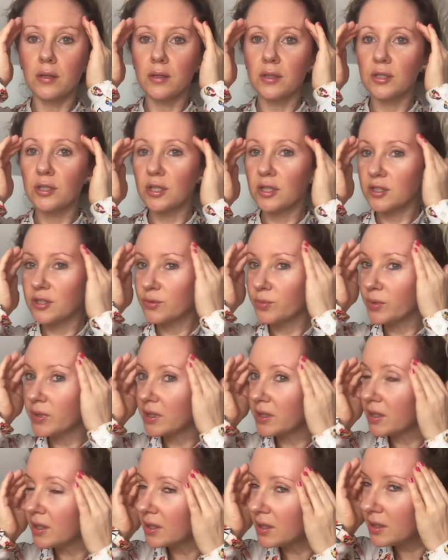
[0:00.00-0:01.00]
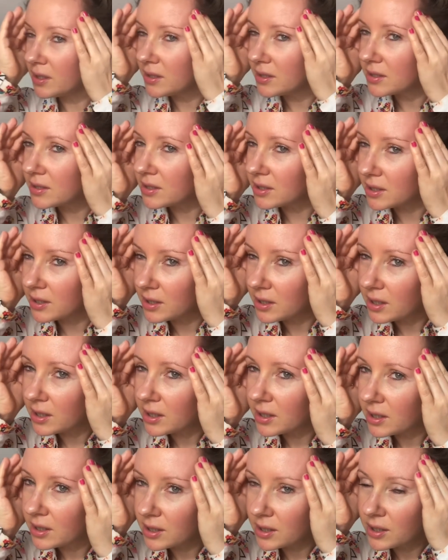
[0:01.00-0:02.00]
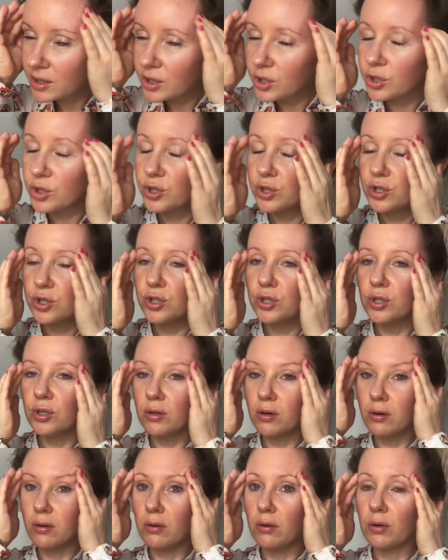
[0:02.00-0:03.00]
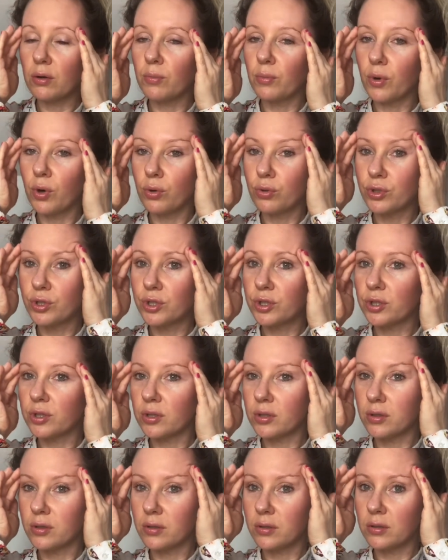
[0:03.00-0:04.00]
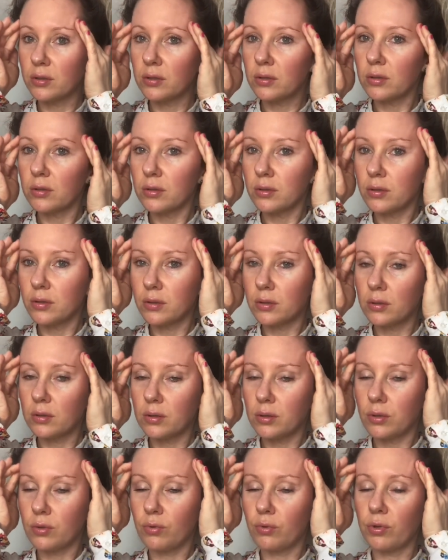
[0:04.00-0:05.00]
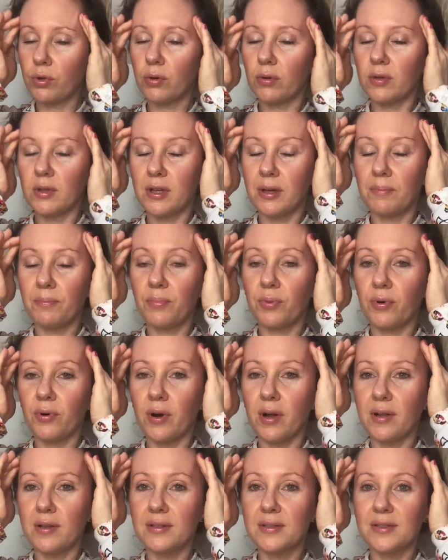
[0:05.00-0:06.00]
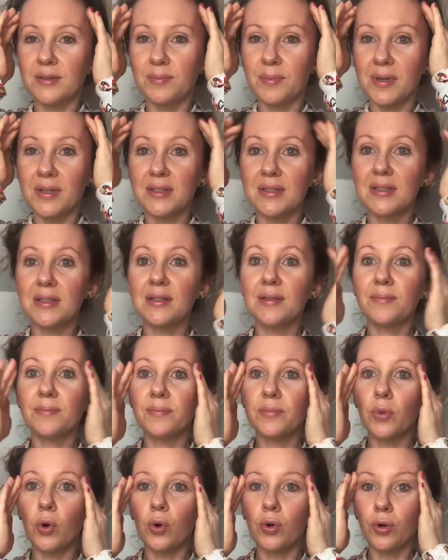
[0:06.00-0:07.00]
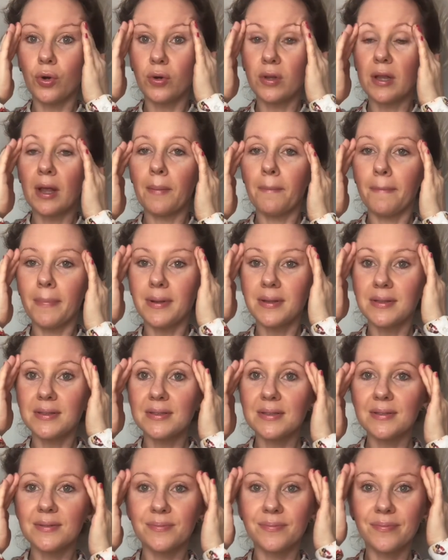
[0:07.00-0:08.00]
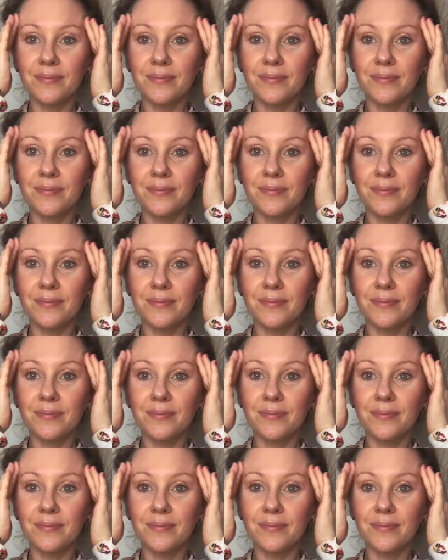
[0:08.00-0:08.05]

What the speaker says: Just with the easy circular motion through your temporalis muscle or your temples.